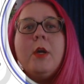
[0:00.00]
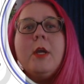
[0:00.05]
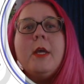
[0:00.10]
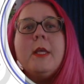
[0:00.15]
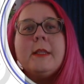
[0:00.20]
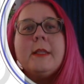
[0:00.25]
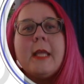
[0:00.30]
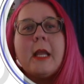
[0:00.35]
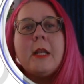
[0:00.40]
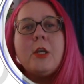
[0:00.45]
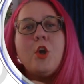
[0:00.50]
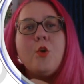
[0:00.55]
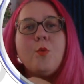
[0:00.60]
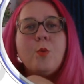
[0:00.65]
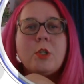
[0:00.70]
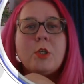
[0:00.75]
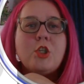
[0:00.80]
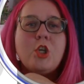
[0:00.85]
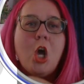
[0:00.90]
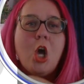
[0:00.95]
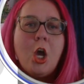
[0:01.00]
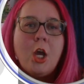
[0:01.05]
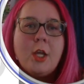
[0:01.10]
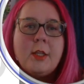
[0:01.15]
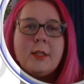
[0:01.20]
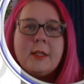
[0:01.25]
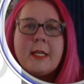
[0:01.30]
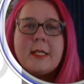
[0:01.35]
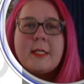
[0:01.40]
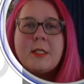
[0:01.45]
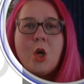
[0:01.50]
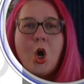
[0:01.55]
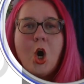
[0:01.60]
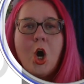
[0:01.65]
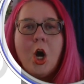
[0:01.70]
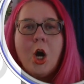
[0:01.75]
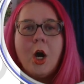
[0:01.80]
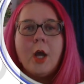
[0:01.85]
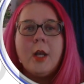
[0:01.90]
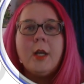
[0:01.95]
then you would turn this
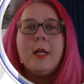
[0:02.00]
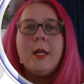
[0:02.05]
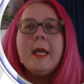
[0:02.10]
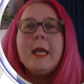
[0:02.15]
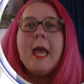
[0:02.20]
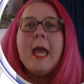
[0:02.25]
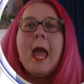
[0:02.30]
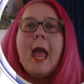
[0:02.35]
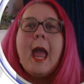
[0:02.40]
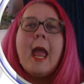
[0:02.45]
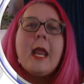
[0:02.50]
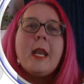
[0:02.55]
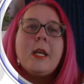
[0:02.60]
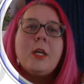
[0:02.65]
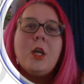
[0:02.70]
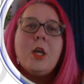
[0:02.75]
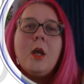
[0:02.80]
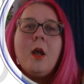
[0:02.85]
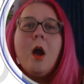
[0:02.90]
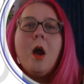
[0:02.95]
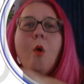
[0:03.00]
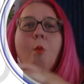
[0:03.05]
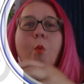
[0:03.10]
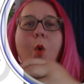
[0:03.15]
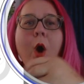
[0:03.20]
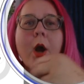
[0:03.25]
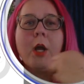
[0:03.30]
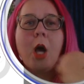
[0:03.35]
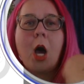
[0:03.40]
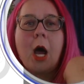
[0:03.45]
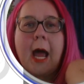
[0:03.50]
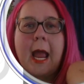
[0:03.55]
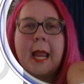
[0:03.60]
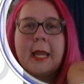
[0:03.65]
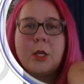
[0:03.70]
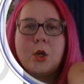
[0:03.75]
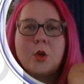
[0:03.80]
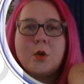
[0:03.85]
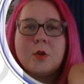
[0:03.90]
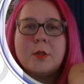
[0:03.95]
on, and what I
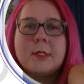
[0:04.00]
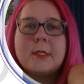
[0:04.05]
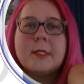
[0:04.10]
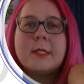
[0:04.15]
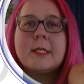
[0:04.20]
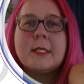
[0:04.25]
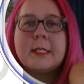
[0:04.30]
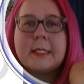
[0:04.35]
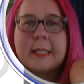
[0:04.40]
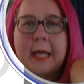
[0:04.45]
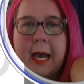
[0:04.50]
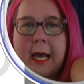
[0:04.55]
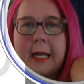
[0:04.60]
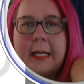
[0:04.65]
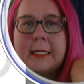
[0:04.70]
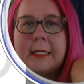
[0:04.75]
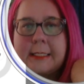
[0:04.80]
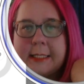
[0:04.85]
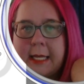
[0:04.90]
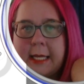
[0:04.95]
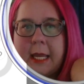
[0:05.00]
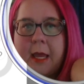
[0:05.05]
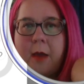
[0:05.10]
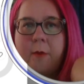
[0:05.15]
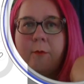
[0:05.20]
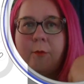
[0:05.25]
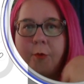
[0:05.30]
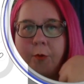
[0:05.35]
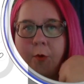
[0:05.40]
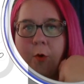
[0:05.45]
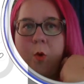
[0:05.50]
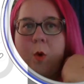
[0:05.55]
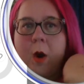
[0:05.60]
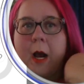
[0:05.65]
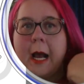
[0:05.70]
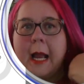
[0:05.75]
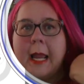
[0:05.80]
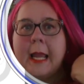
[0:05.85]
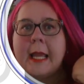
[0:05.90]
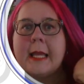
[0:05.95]
use the starter DM
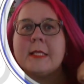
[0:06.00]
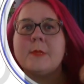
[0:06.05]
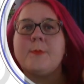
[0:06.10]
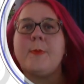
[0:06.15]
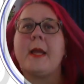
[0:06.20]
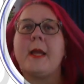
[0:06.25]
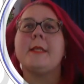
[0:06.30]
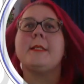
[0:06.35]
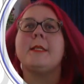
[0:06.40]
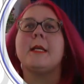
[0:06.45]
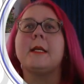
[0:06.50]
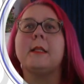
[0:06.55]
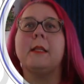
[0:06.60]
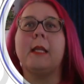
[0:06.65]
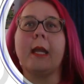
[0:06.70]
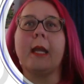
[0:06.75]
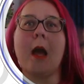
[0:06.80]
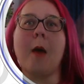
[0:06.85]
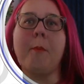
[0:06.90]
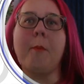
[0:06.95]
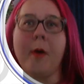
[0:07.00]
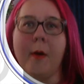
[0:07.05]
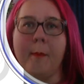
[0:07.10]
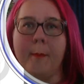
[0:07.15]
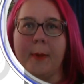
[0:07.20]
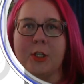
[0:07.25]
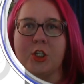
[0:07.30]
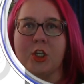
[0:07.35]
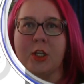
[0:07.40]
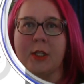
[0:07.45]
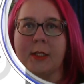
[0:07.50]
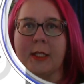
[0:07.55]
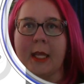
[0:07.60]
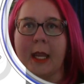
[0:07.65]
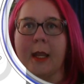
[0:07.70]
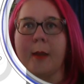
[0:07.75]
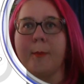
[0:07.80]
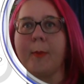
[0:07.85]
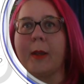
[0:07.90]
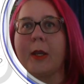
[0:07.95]
for is basically a permission
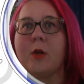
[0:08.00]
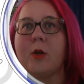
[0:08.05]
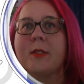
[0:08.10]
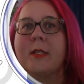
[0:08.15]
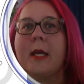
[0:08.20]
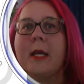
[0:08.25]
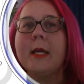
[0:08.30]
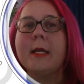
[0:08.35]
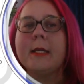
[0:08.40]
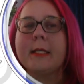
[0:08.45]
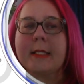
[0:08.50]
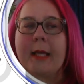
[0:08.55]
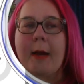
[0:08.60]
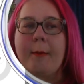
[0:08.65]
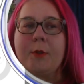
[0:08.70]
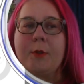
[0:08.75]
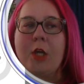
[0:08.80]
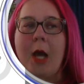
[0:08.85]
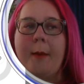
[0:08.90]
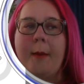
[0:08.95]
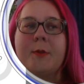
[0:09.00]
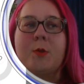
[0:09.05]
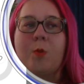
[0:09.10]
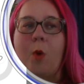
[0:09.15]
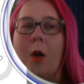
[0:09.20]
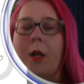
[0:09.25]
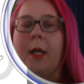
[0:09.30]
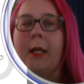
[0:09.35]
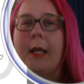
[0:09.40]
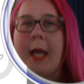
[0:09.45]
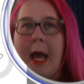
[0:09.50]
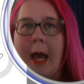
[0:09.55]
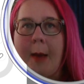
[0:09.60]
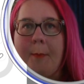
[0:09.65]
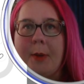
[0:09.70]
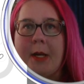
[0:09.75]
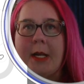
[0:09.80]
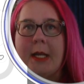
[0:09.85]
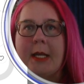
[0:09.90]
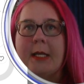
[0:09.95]
thing, because sometimes what can
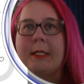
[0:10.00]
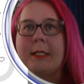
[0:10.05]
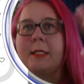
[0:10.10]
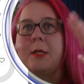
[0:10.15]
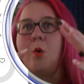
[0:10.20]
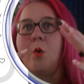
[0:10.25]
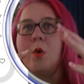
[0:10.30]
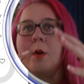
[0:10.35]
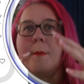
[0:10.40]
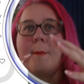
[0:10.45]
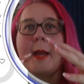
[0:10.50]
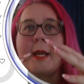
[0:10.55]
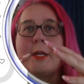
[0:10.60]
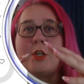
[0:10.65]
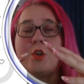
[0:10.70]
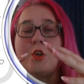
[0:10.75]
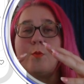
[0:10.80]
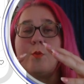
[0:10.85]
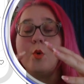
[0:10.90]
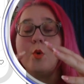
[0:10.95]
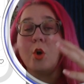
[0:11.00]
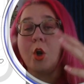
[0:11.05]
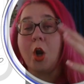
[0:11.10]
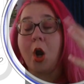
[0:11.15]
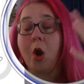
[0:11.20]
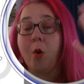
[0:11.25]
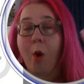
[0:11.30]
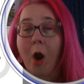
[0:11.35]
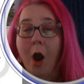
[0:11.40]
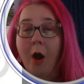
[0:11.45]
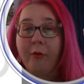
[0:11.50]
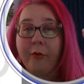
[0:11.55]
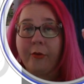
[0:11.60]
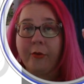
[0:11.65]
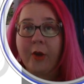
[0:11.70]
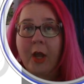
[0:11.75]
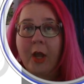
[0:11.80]
happen is automation will go off